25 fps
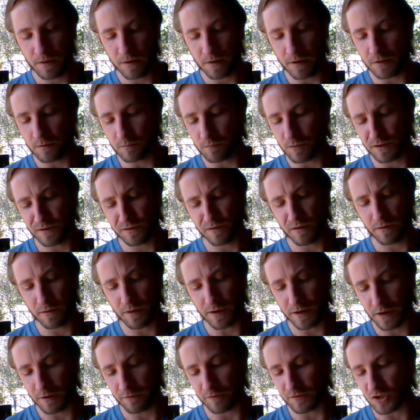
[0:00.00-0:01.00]
And when
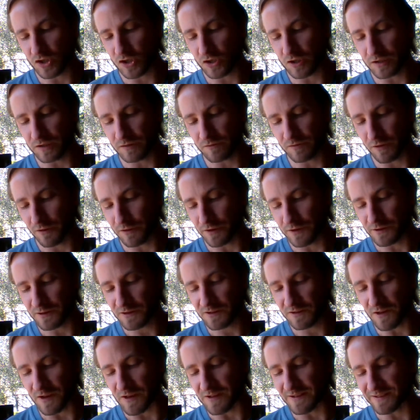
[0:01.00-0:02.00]
they have achieved
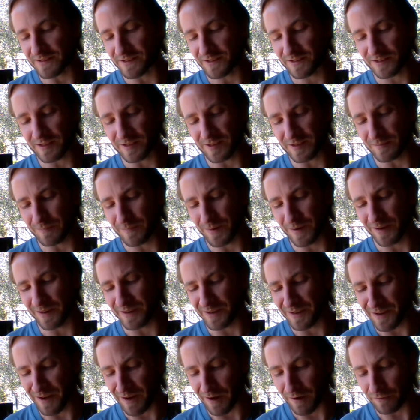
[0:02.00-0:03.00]
this and seem
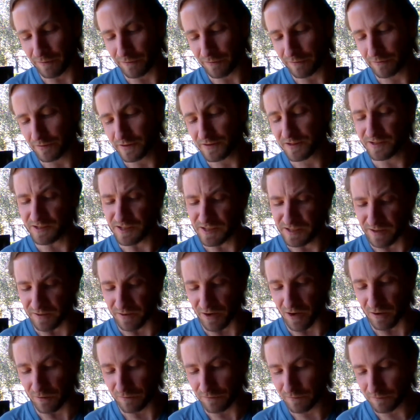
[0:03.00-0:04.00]
enough, seen
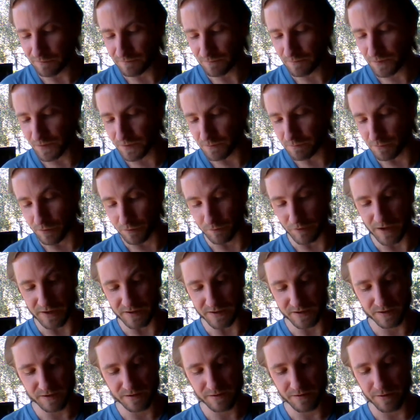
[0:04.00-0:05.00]
enough,
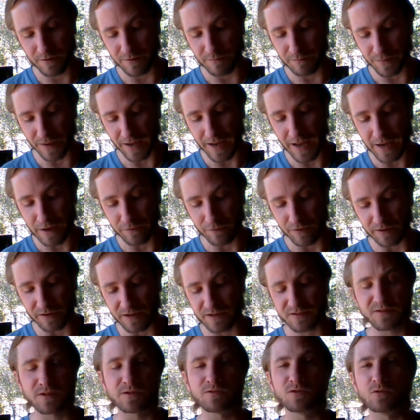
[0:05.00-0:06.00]
prevent them behaving
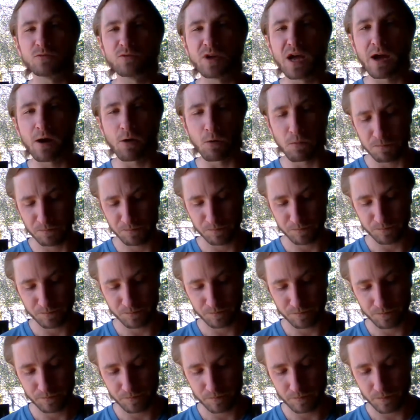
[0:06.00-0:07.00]
as they do now.
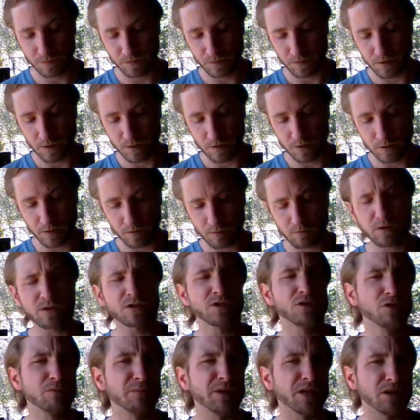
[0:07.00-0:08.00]
What
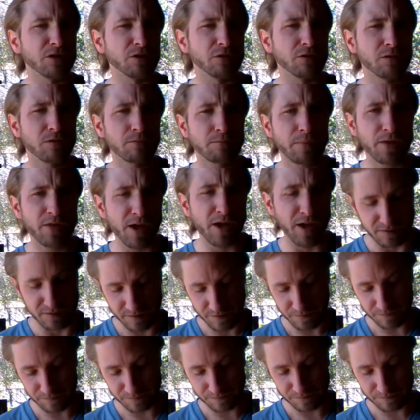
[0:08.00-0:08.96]
do you mean by that?